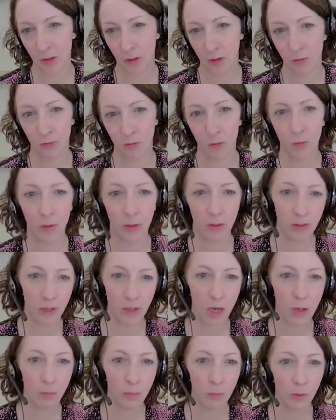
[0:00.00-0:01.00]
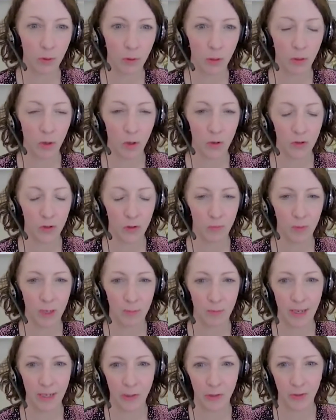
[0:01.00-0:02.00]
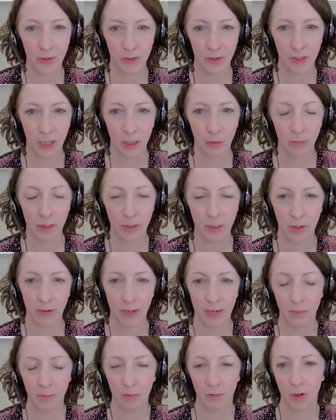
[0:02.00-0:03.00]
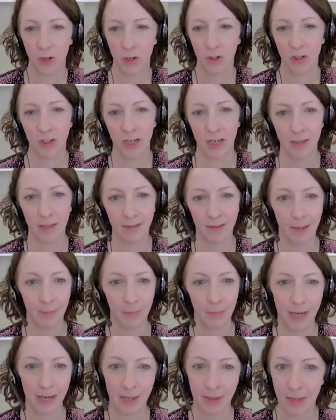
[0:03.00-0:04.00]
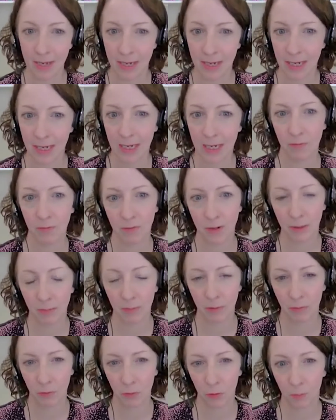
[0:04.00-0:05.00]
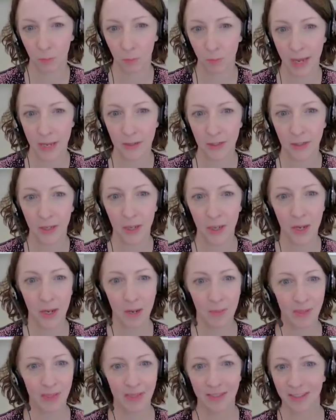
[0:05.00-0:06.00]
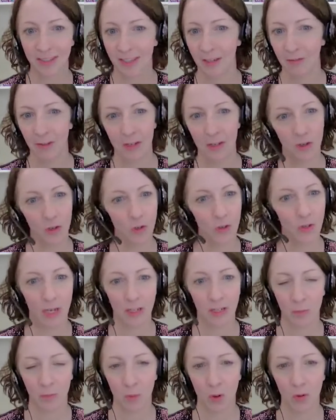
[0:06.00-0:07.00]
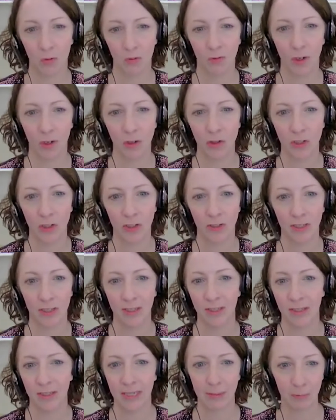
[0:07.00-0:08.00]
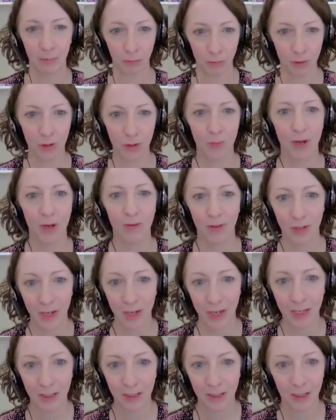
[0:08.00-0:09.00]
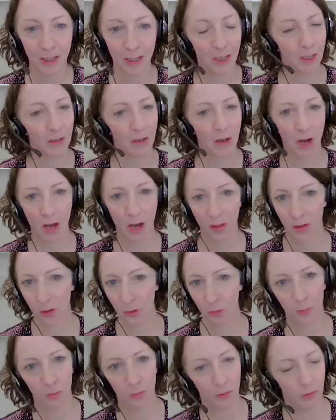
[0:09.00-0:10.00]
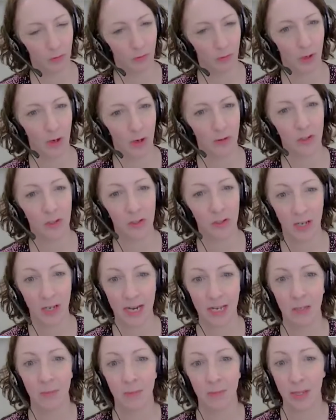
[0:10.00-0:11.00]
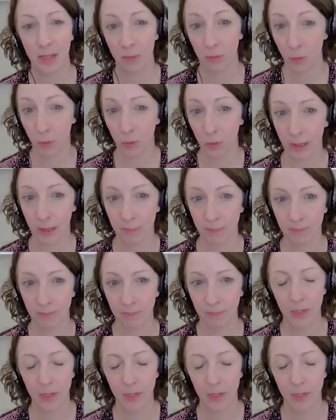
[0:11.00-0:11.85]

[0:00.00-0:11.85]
So, for example, a lot of my patients tell me that they prefer to take the tablet in the evening before bed, because then if they do get some hot flushes, they sleep through them overnight. Others will prefer to take them in the morning.